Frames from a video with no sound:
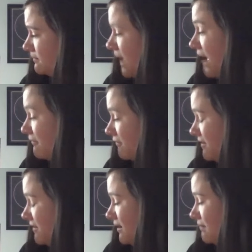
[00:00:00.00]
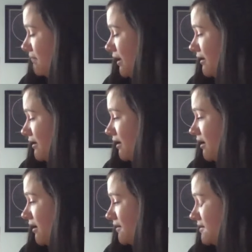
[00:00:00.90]
Everything in America
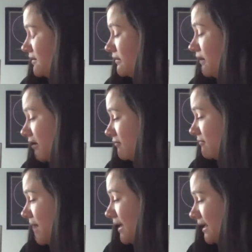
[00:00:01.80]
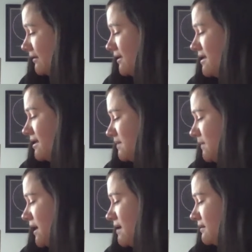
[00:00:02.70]
costs a lot of money, he
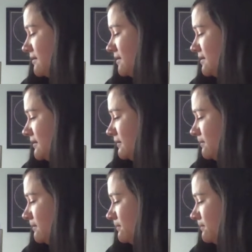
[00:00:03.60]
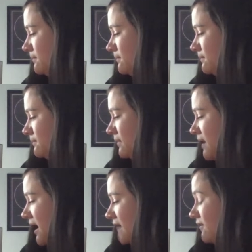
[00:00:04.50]
explains.
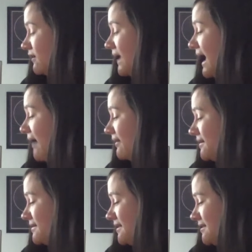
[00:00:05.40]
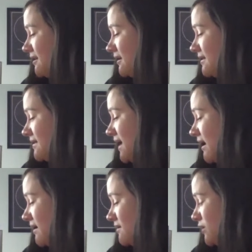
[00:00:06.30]
I feel calluses on his
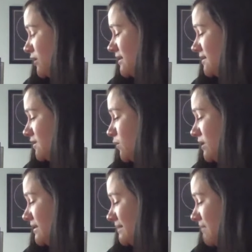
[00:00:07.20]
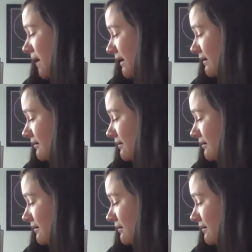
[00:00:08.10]
hand when he squeezes mine.